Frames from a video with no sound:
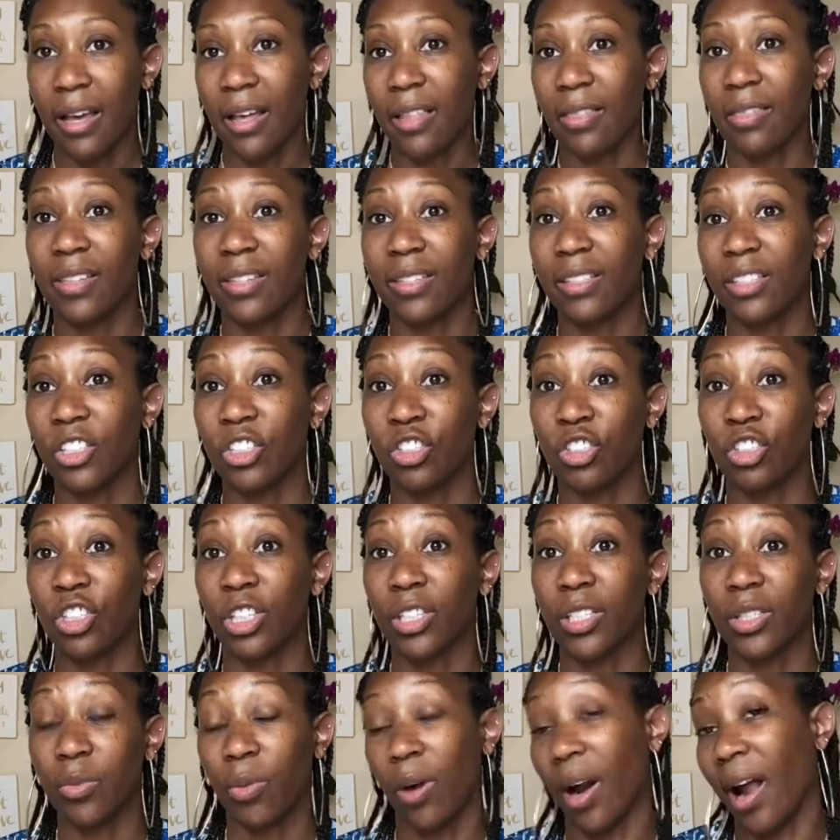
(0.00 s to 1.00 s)
This is
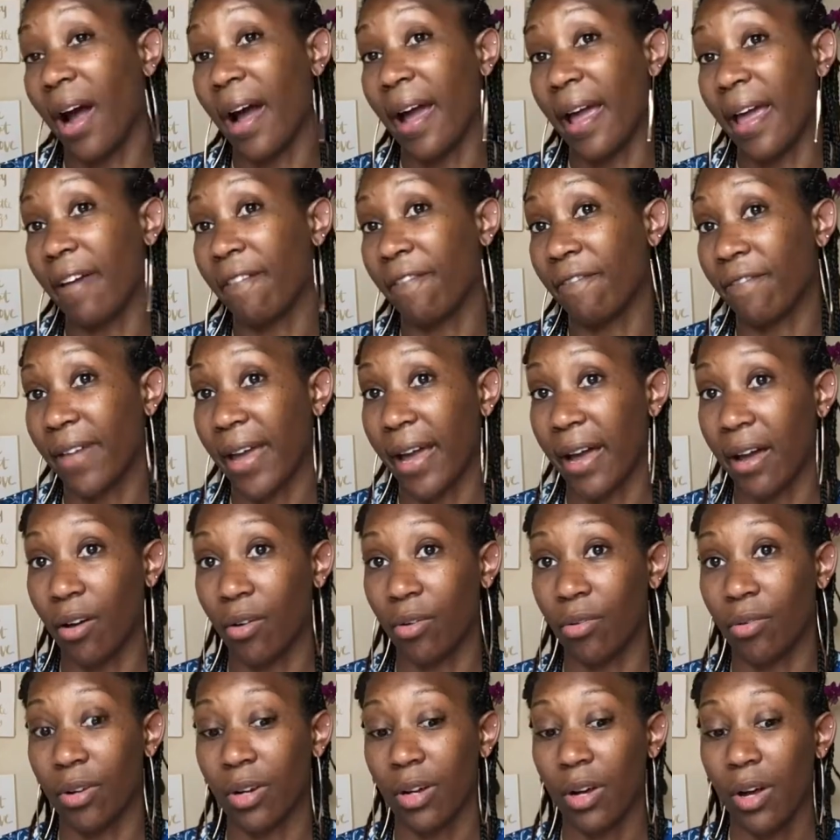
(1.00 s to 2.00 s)
just what I have
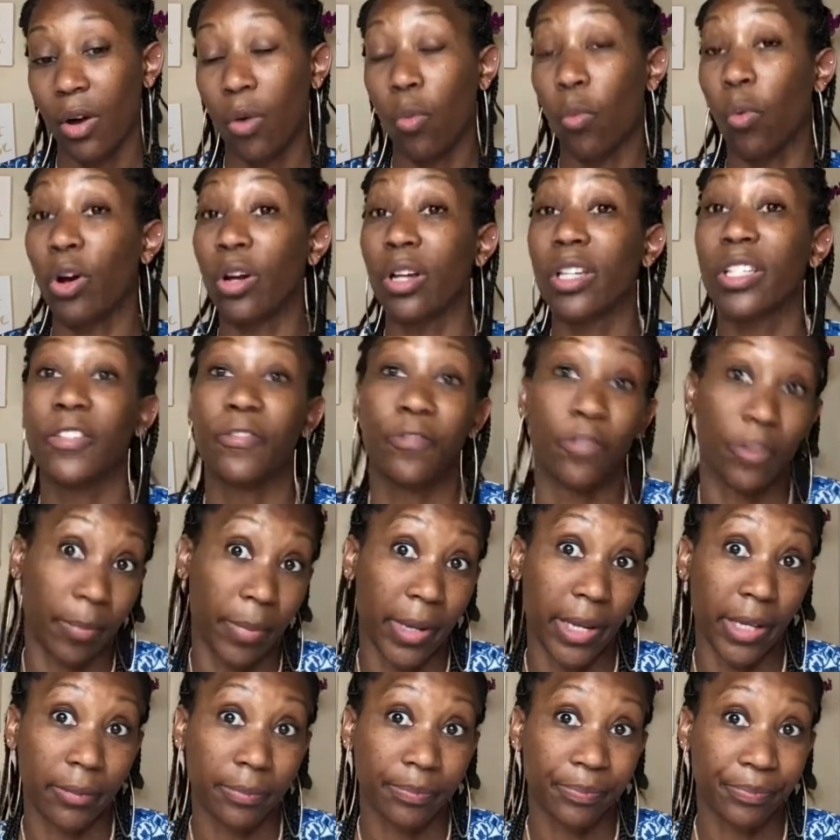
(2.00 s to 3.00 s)
found works for me.